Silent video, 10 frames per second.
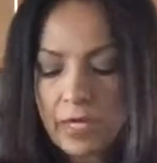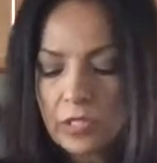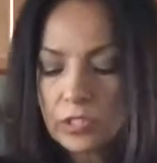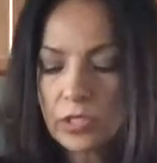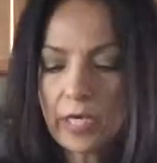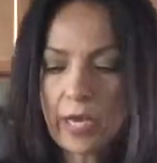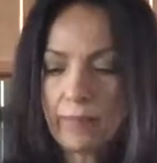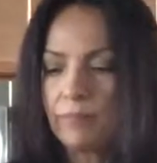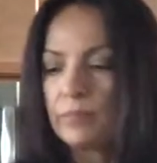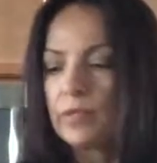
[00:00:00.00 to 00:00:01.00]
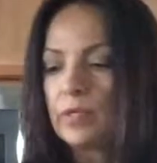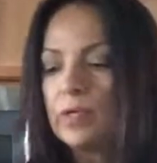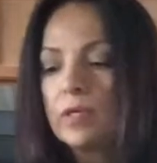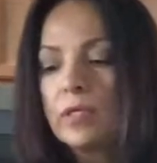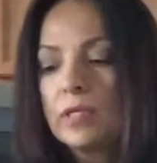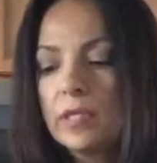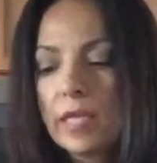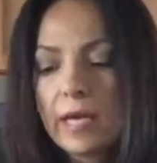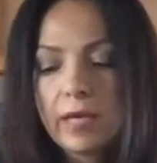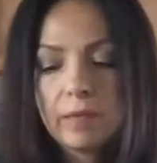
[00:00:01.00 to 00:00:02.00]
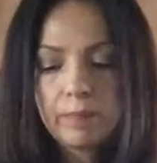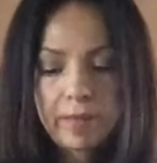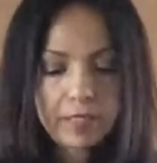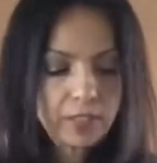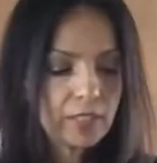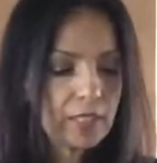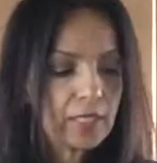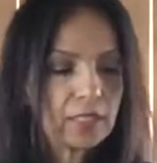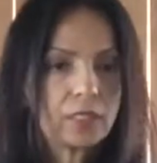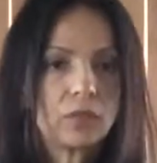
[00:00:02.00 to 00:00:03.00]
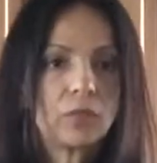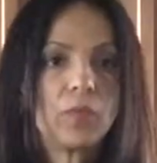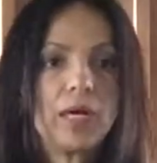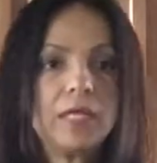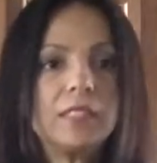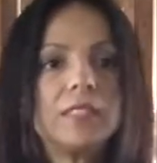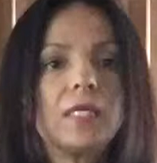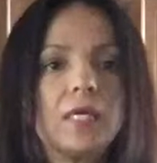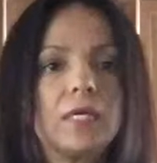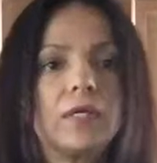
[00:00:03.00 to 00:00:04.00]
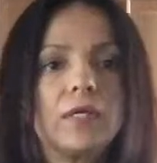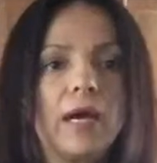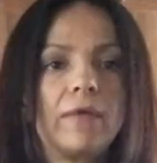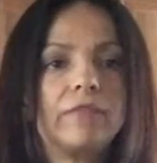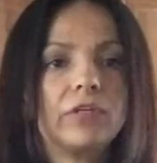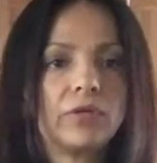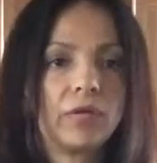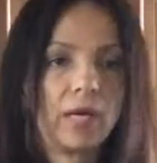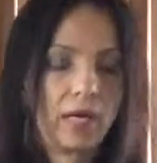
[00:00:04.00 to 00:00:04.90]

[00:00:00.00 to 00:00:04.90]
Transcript: So, okay, now back to this. So once you have your